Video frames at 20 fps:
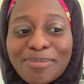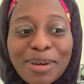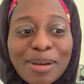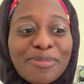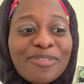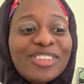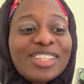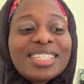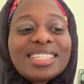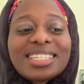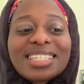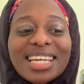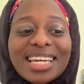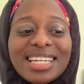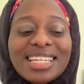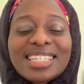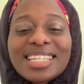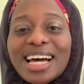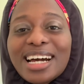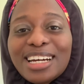My skin
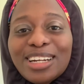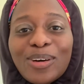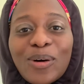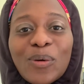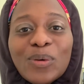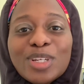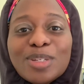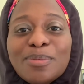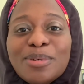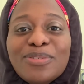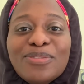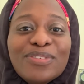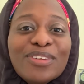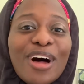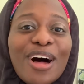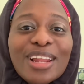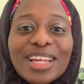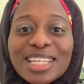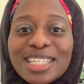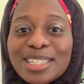is not gonna always be
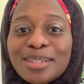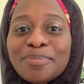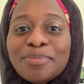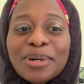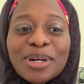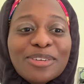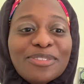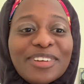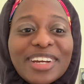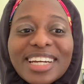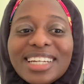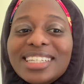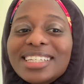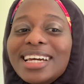flawless and perfect.